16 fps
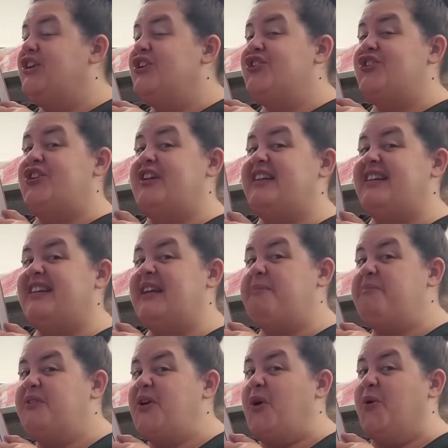She
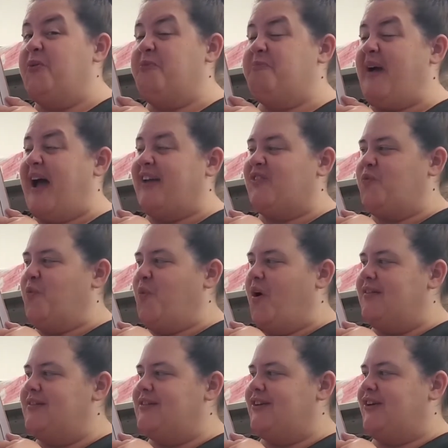tiptoed past
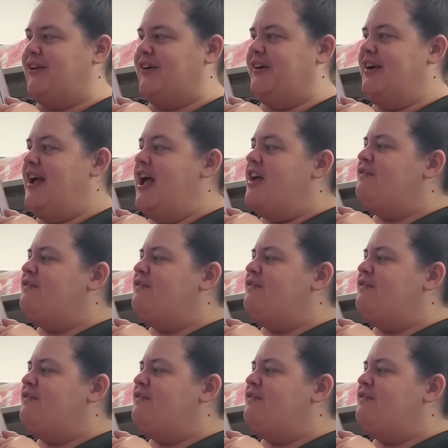Walter.